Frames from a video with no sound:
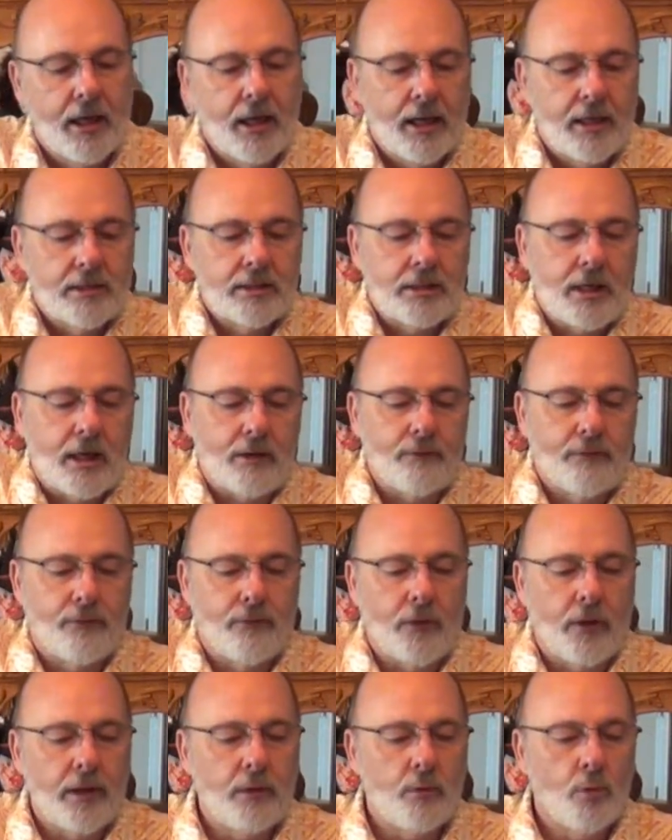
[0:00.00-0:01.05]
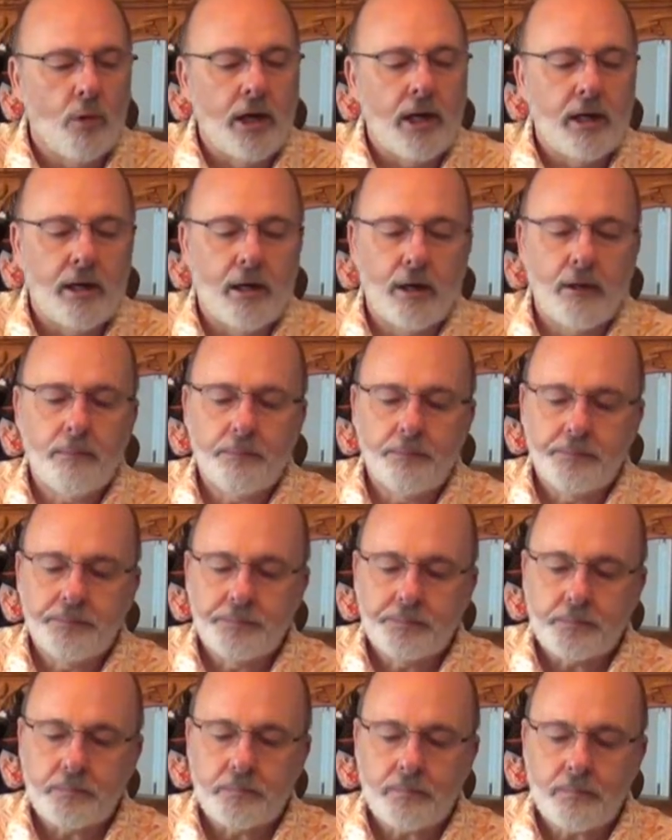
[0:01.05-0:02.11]
It's got flight radar,
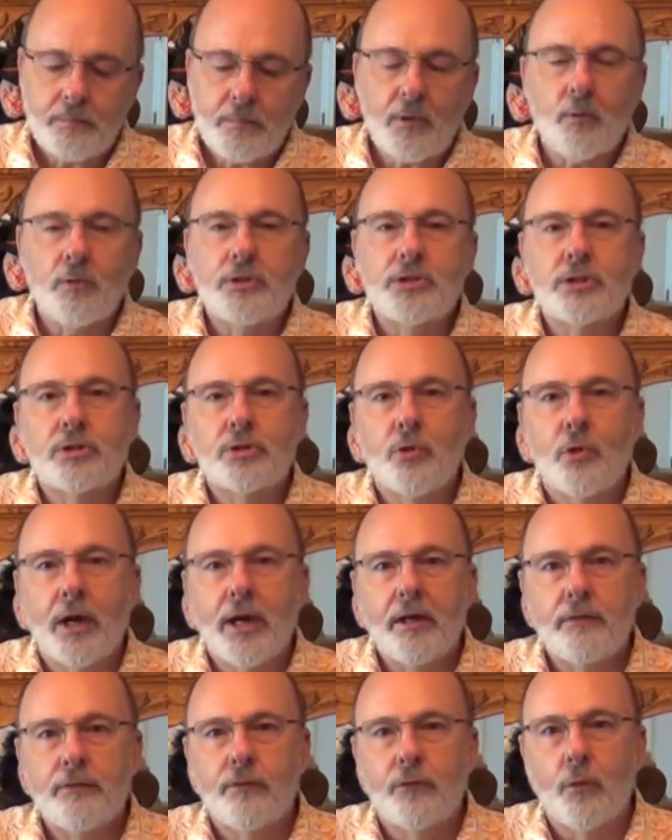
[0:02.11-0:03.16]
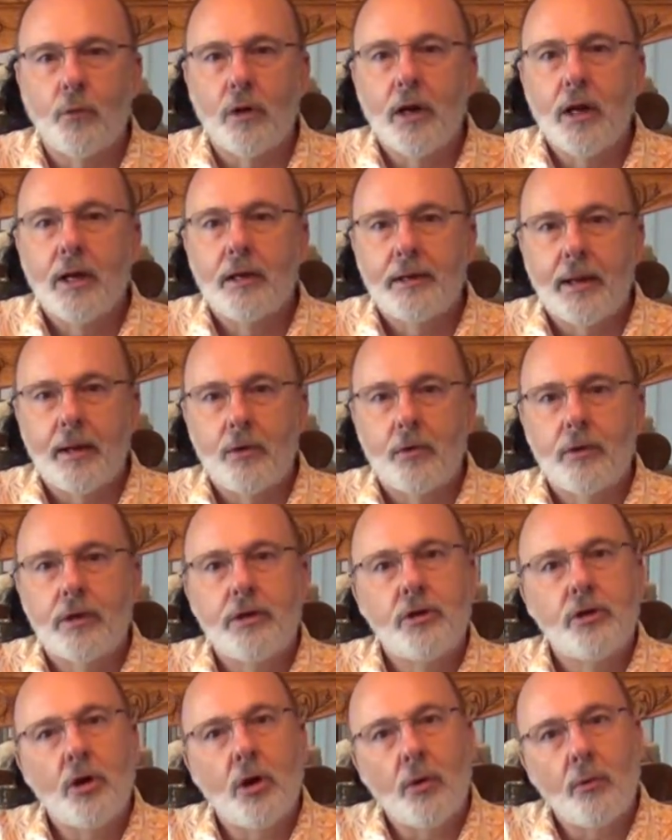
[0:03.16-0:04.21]
which is great for not
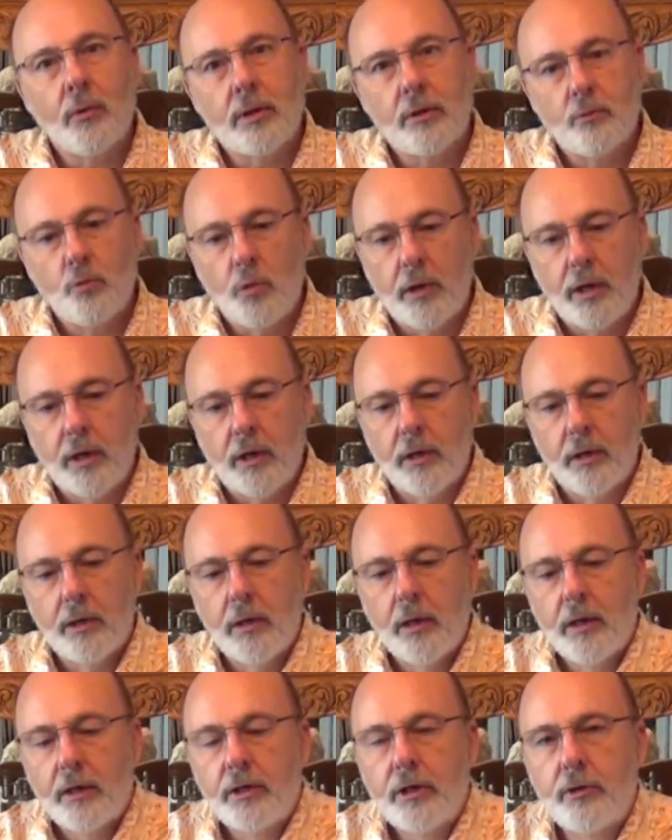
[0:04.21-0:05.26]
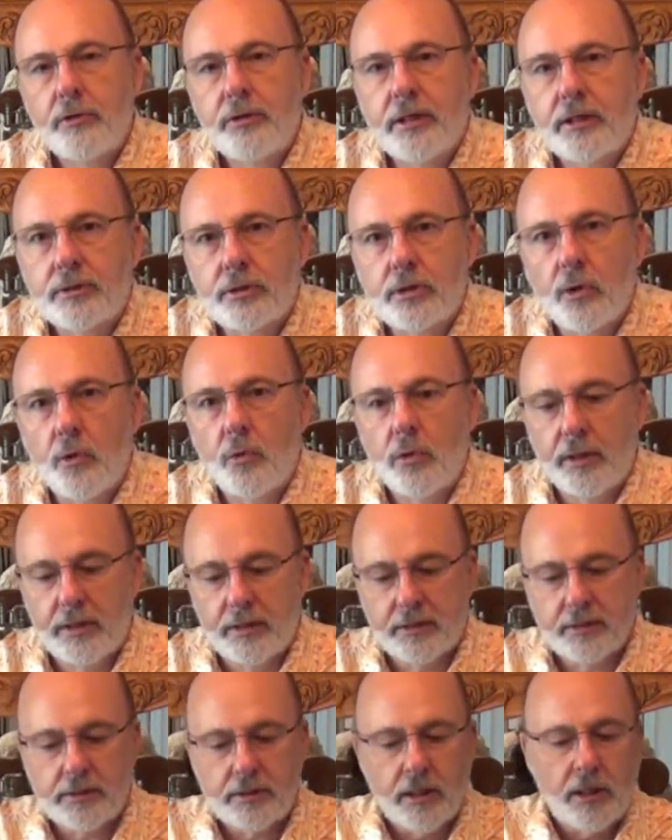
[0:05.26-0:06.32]
only knowing where your disco
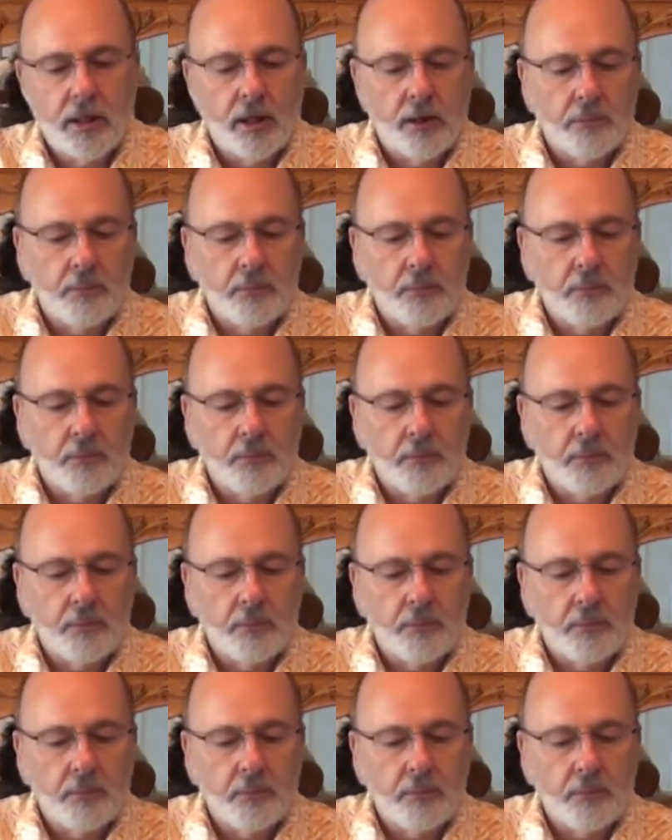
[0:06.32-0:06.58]
is,